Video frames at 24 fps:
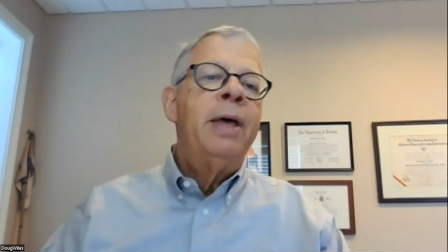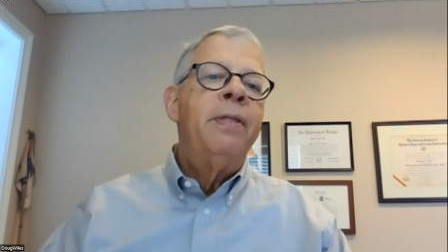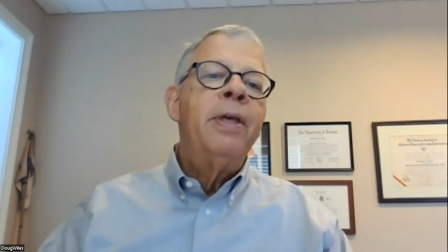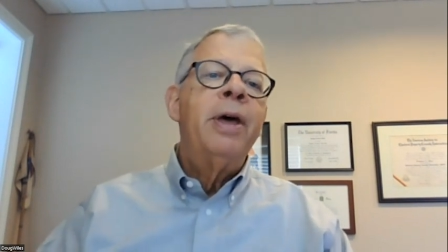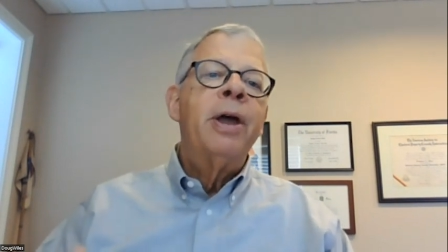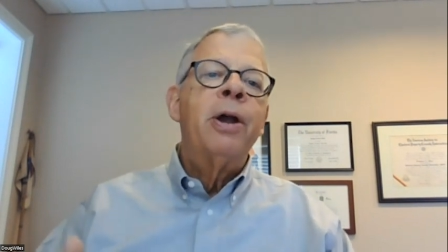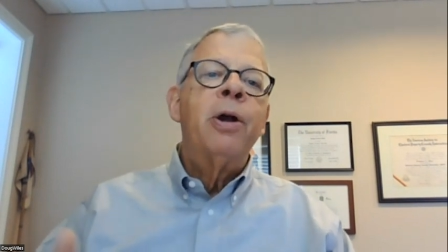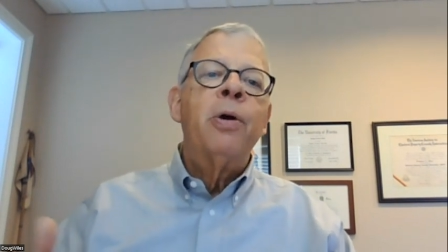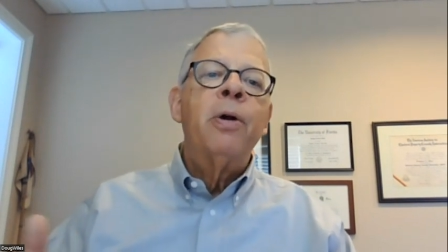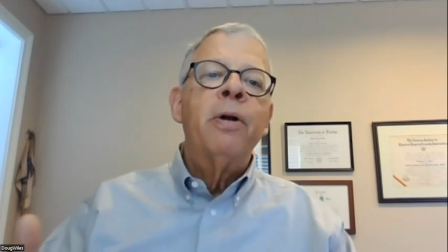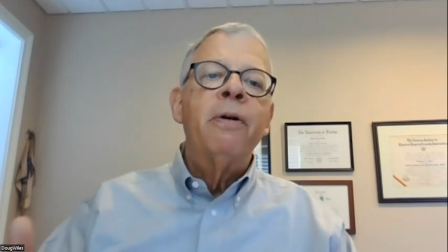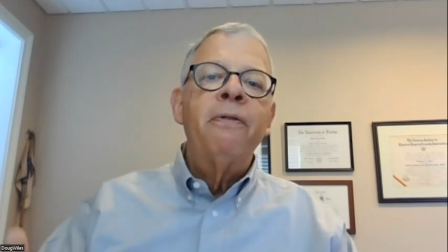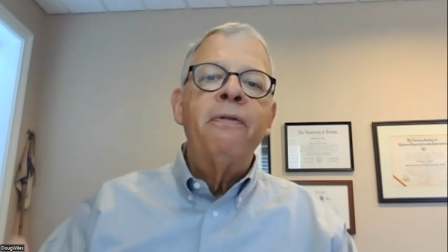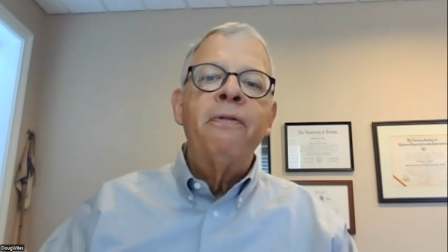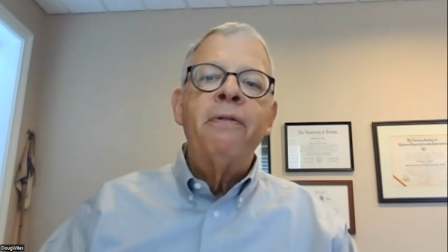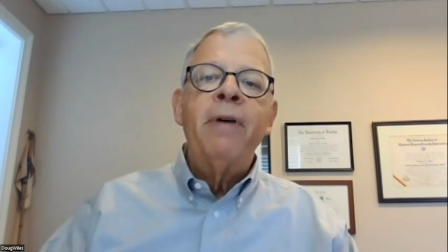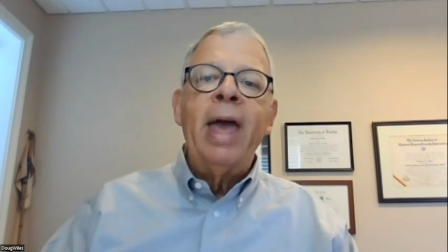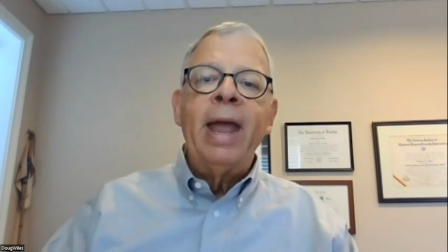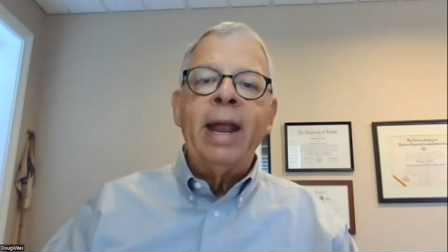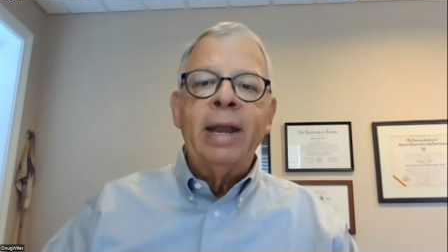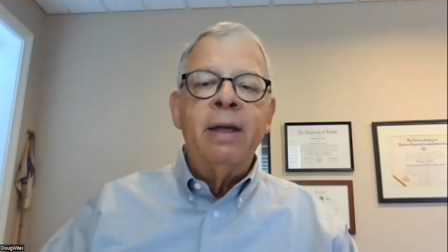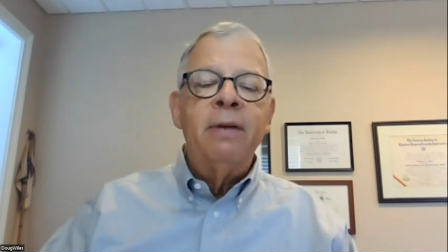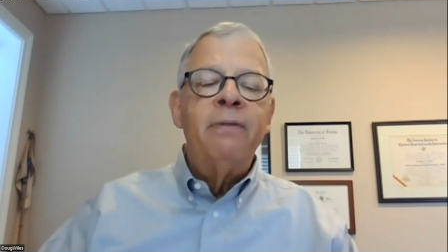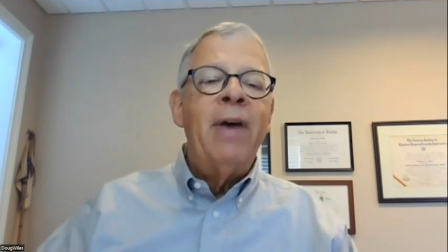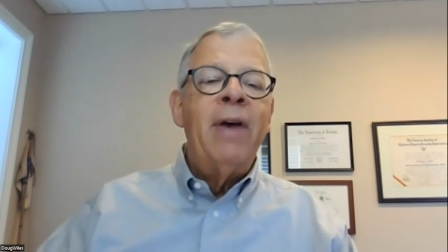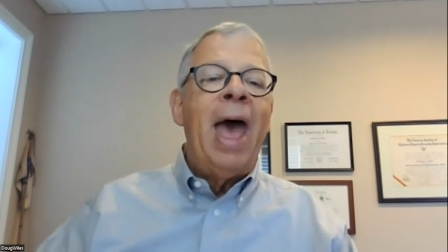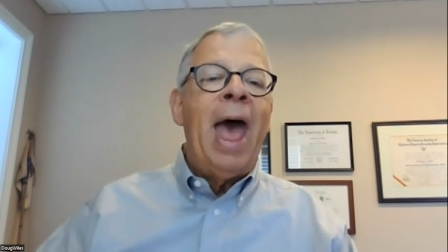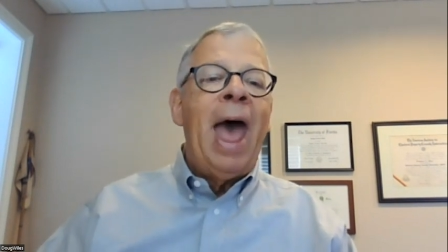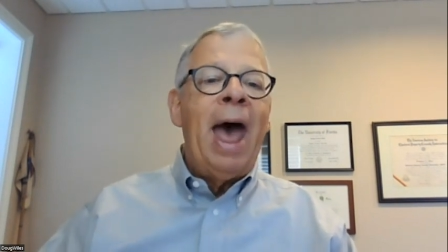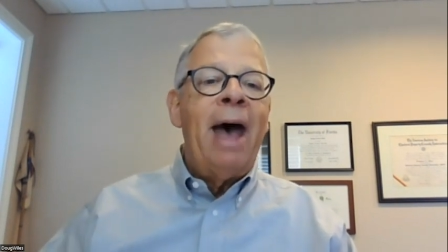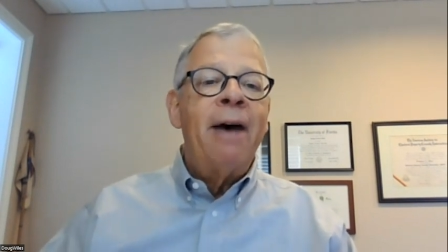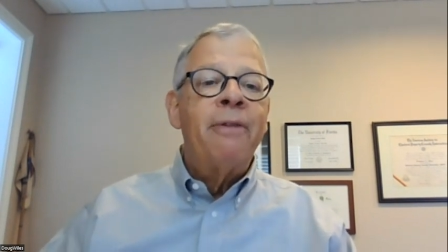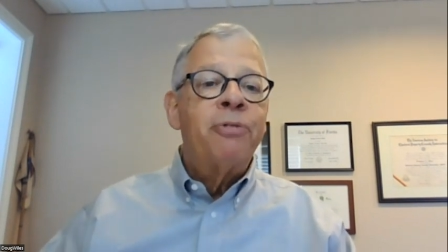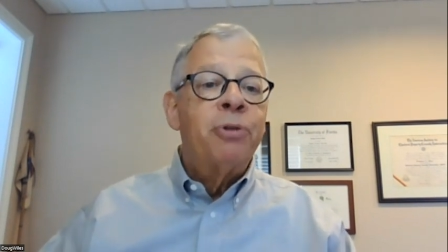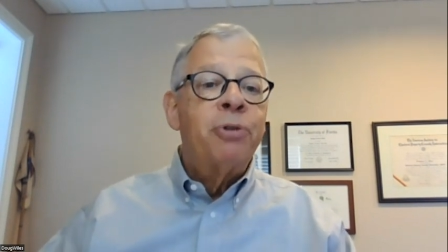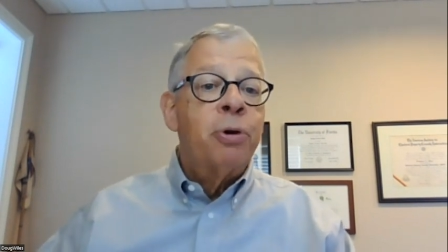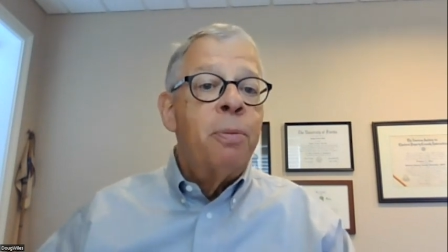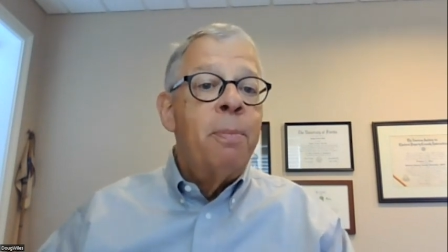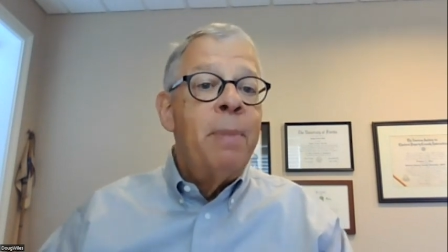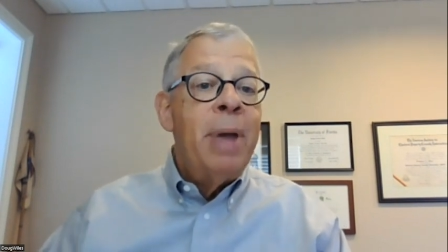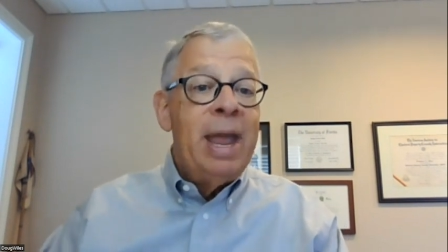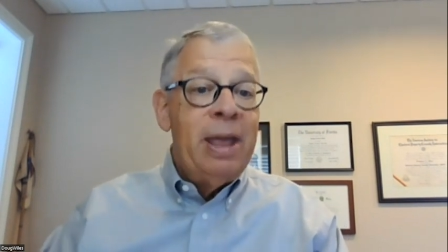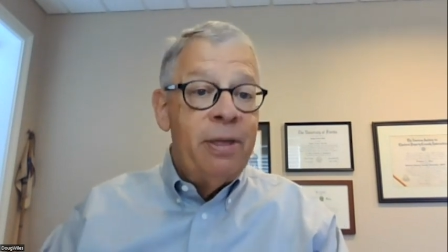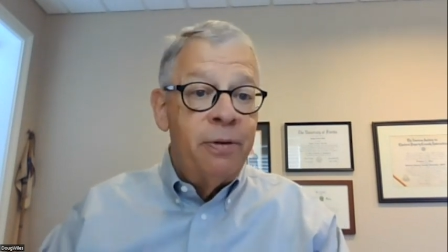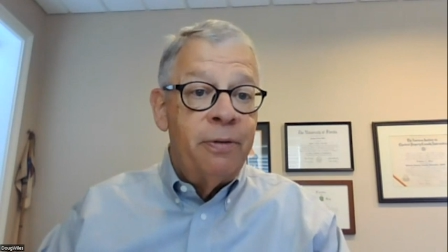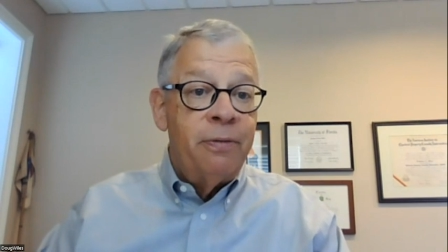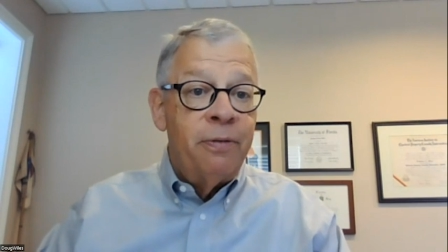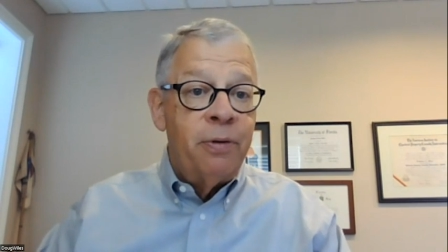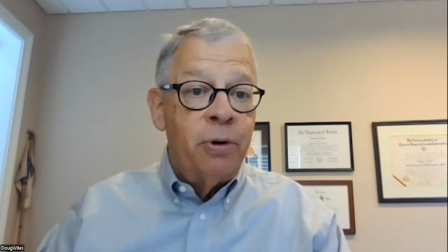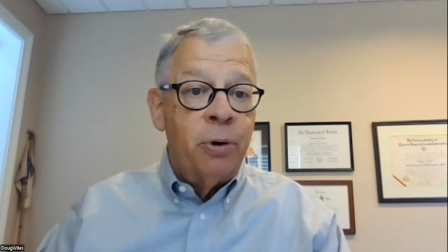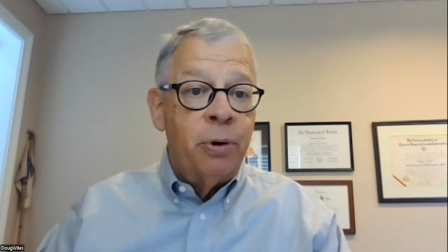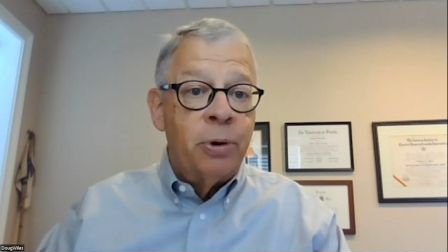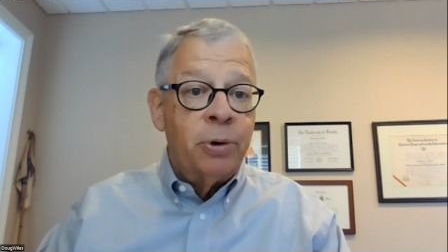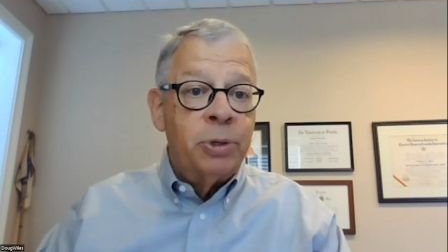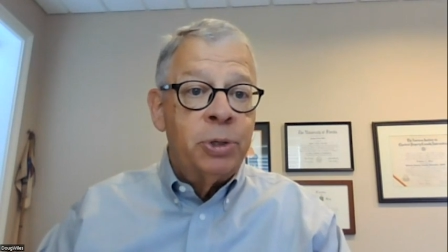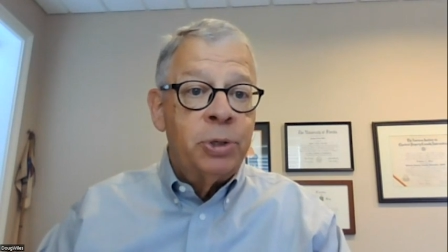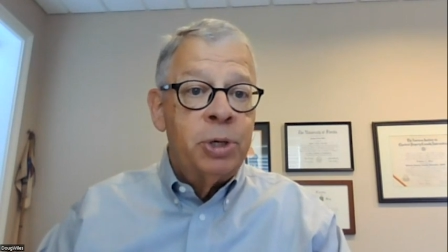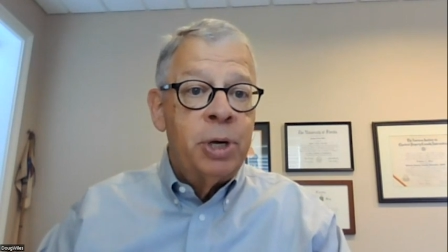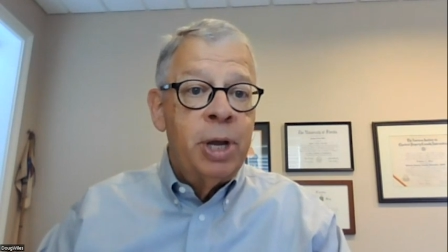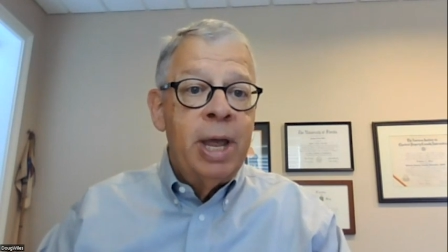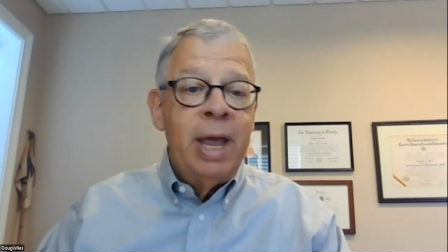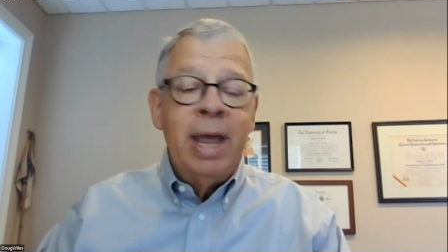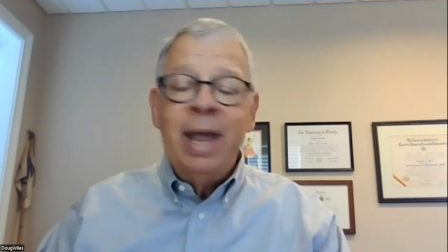that are effective after May the 1st.